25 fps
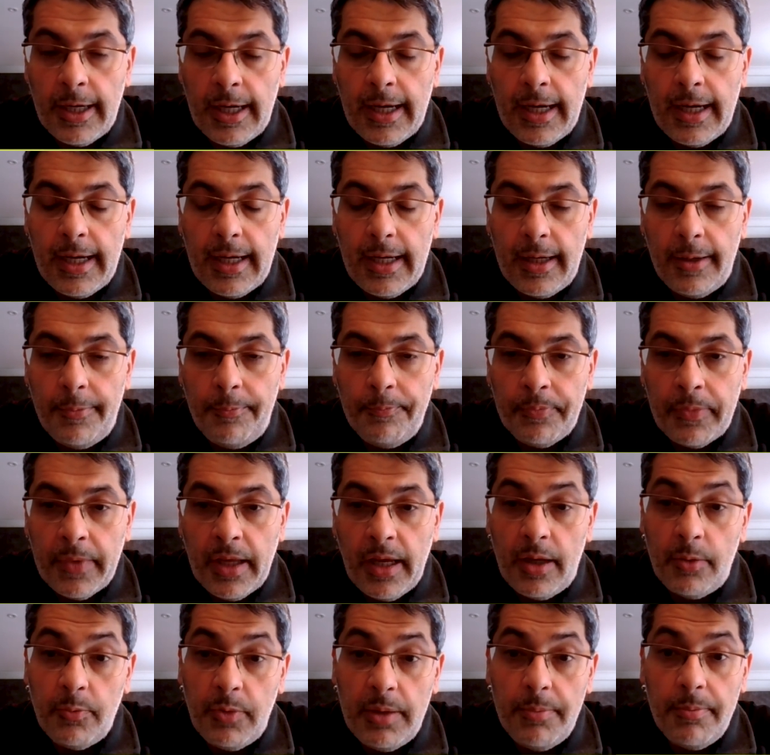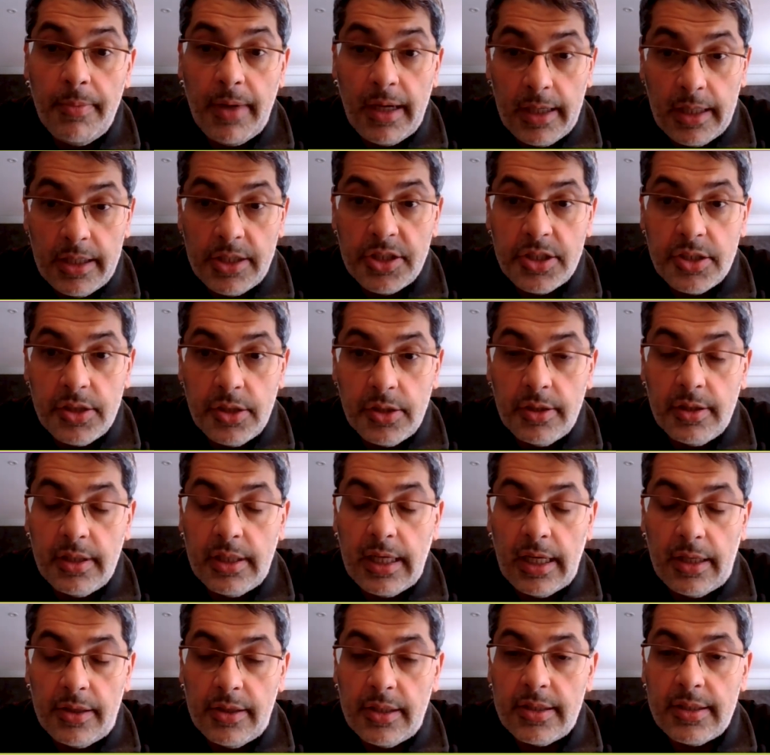And we managed to
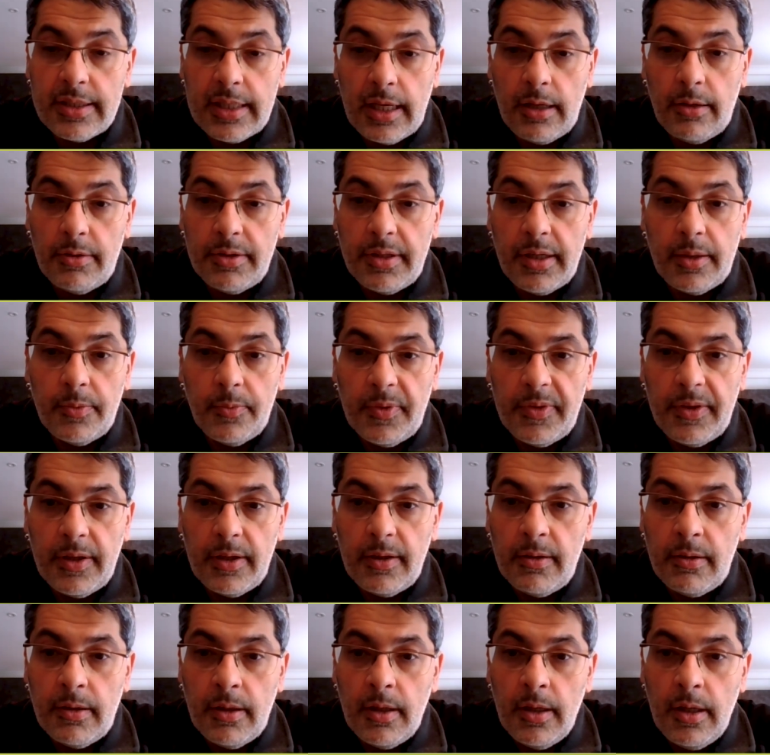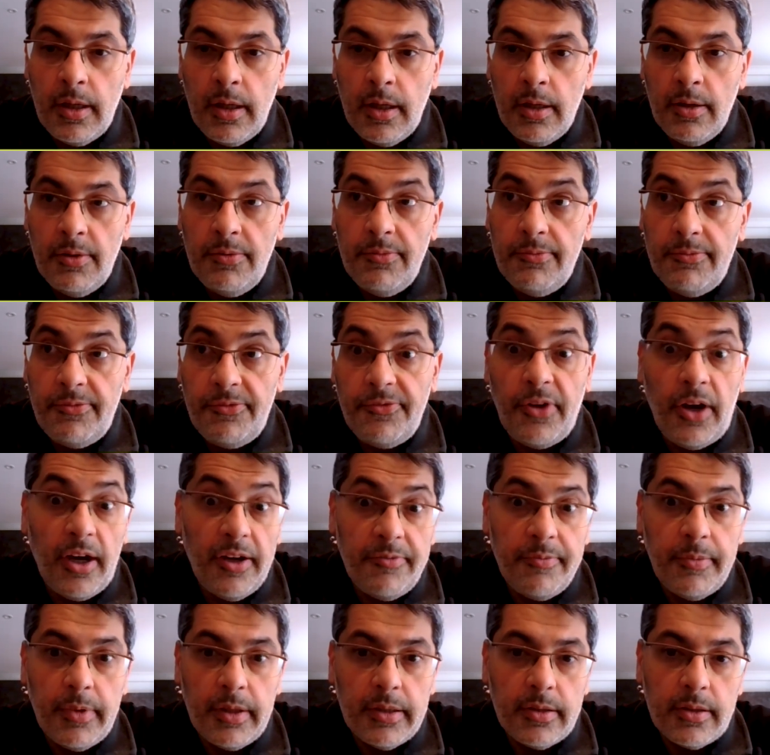get the sale done within
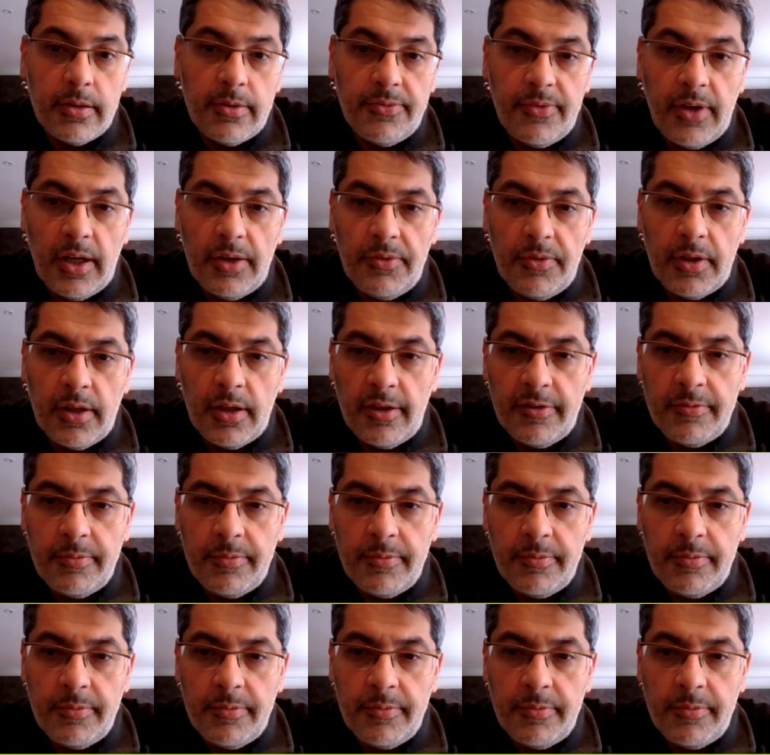5 months, 5.5